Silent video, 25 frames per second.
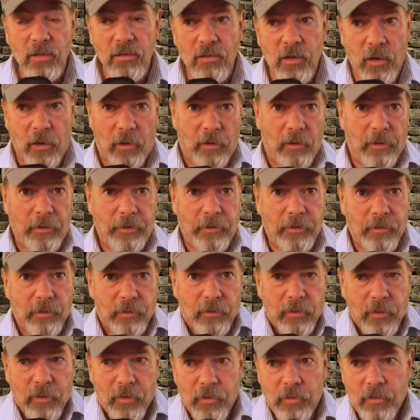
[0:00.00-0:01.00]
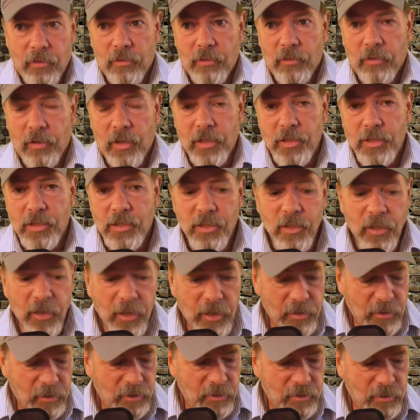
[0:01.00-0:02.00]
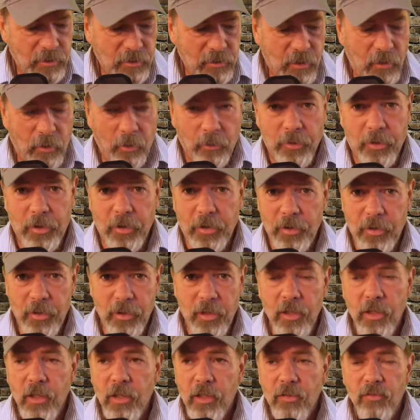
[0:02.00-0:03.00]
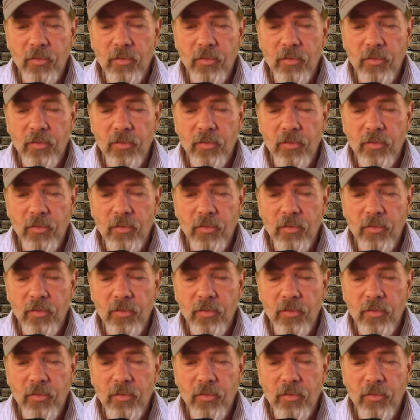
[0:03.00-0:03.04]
Call your legislator? Oh, good.